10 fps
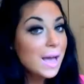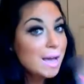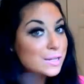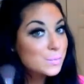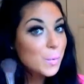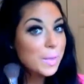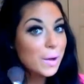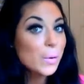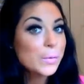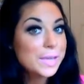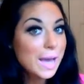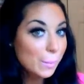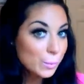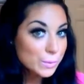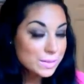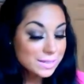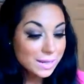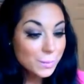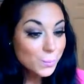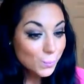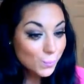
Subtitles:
and just pop that on the apples today.